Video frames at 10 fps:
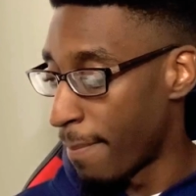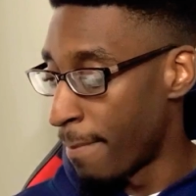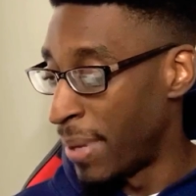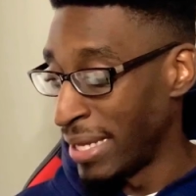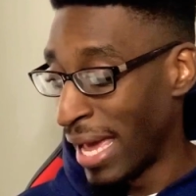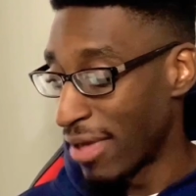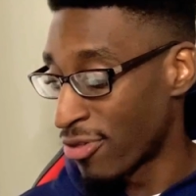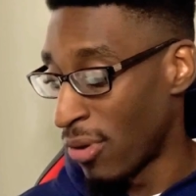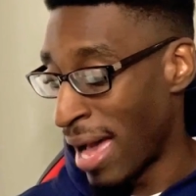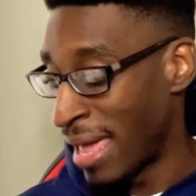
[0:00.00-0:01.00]
But yeah,
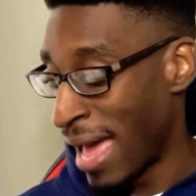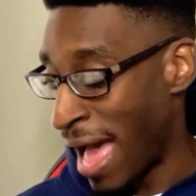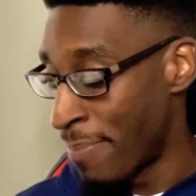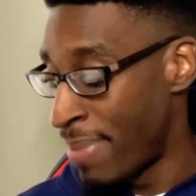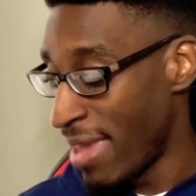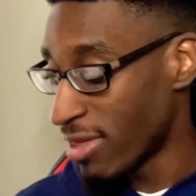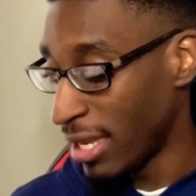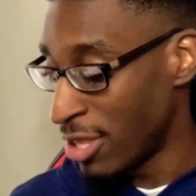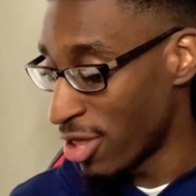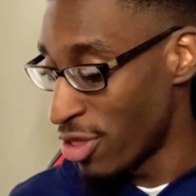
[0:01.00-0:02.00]
so I basically
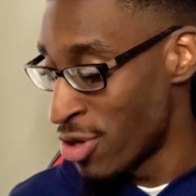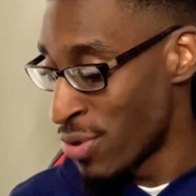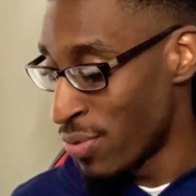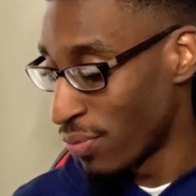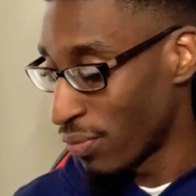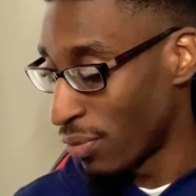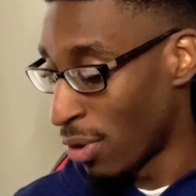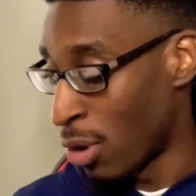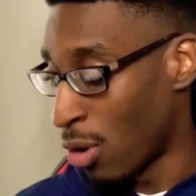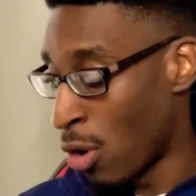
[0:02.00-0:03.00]
just do
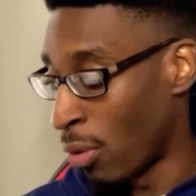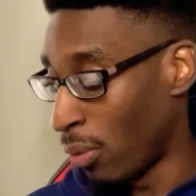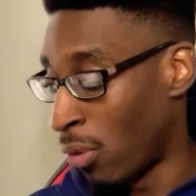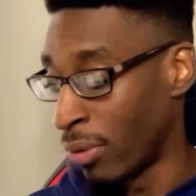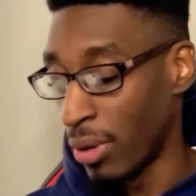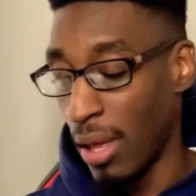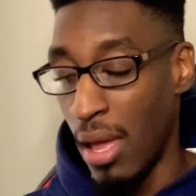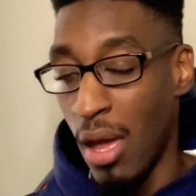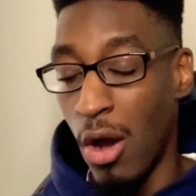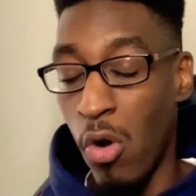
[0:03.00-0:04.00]

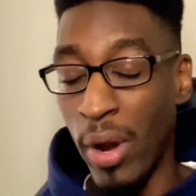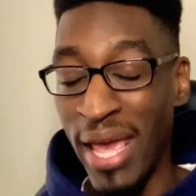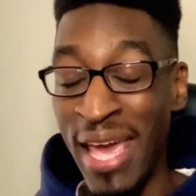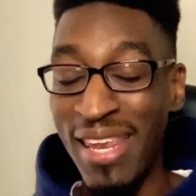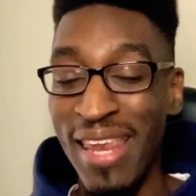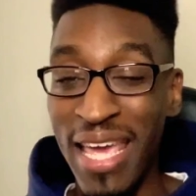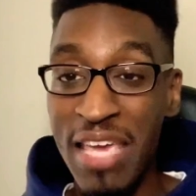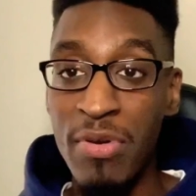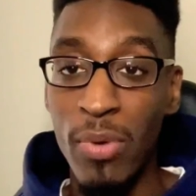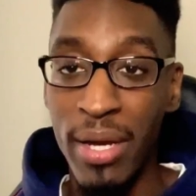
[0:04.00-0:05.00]
on any day
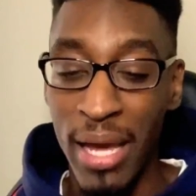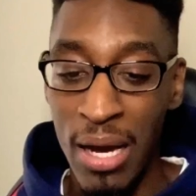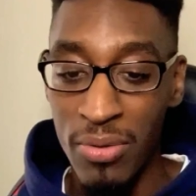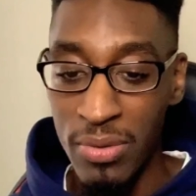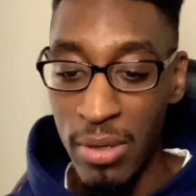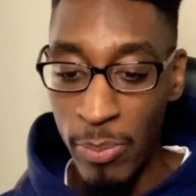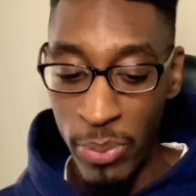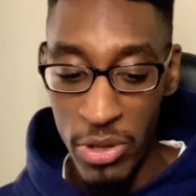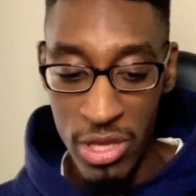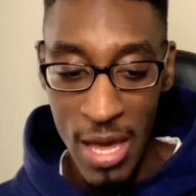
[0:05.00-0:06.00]
given workout,
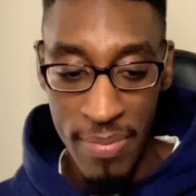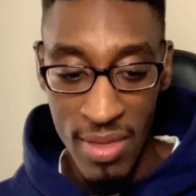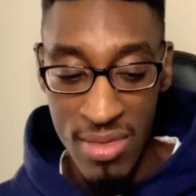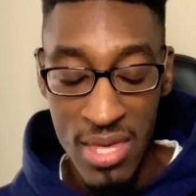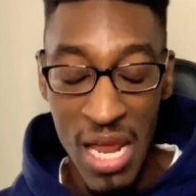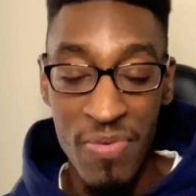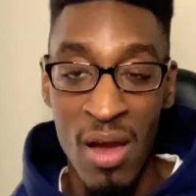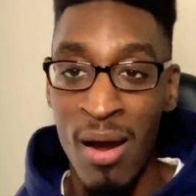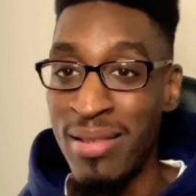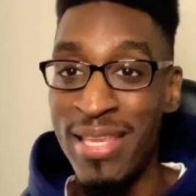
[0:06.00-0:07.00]
push-ups and sit-ups
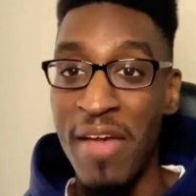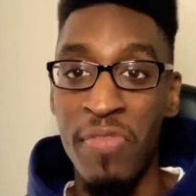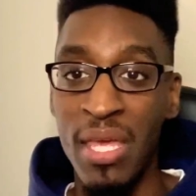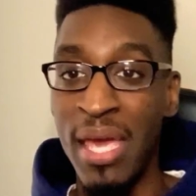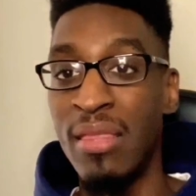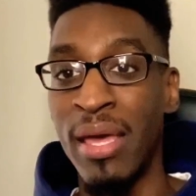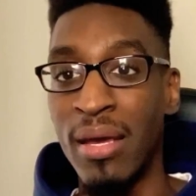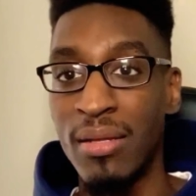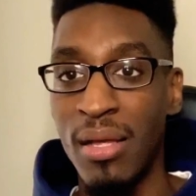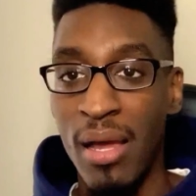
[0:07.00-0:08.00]
are definitely in there.
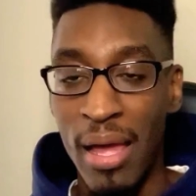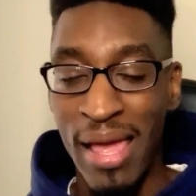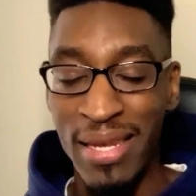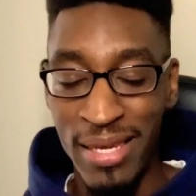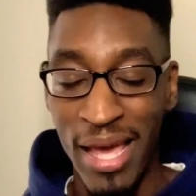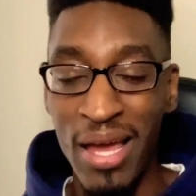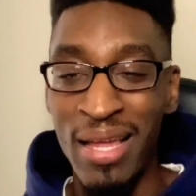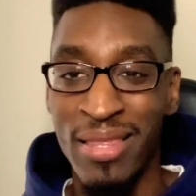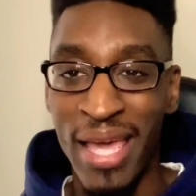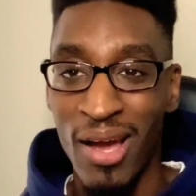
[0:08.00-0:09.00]

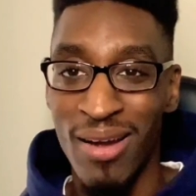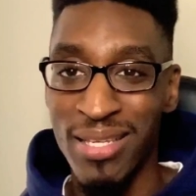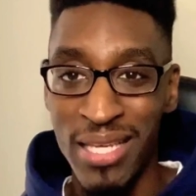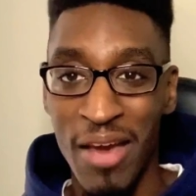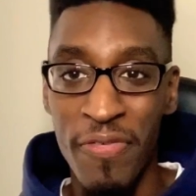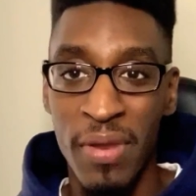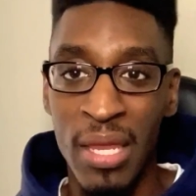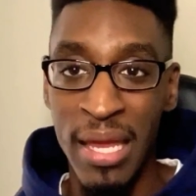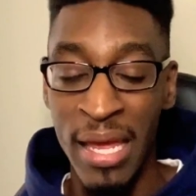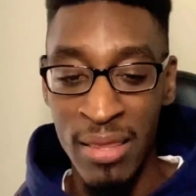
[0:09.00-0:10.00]
They are
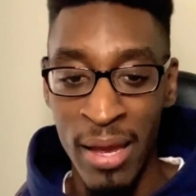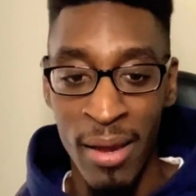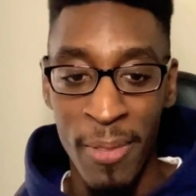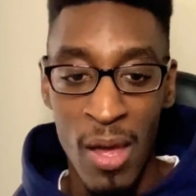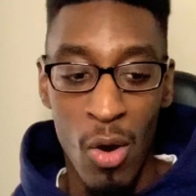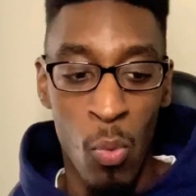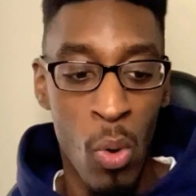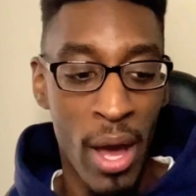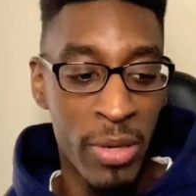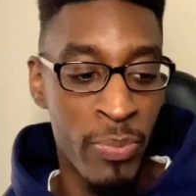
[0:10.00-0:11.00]
definitely in there.
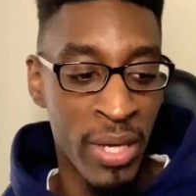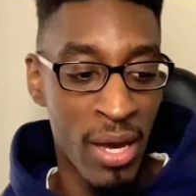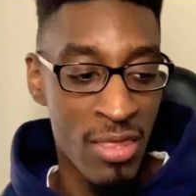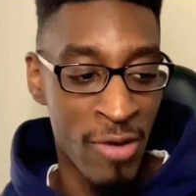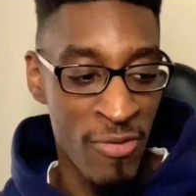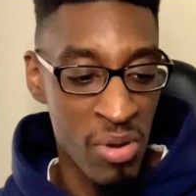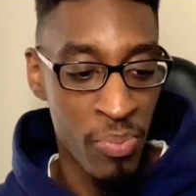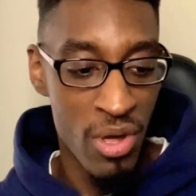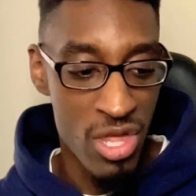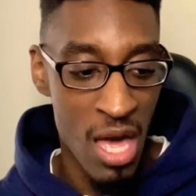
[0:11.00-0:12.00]
One, because from a
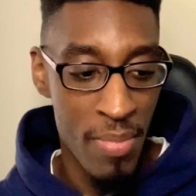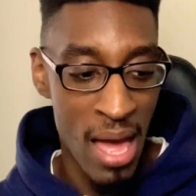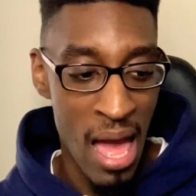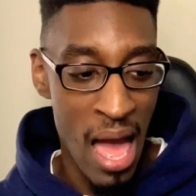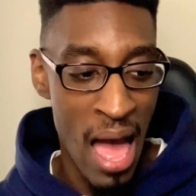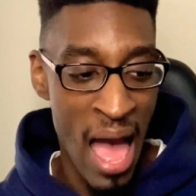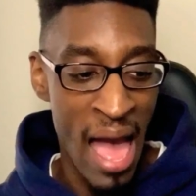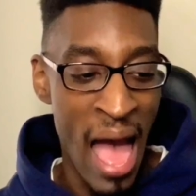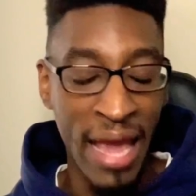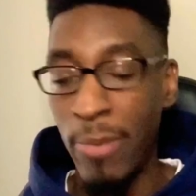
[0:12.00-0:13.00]
push-up,
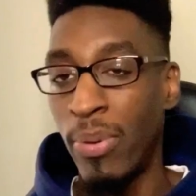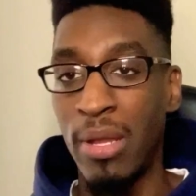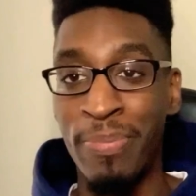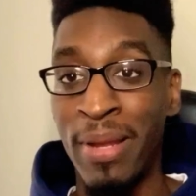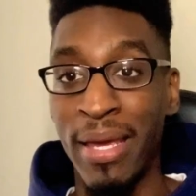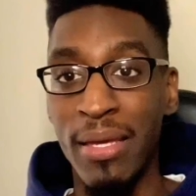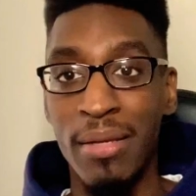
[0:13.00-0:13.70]
I can pull a plank,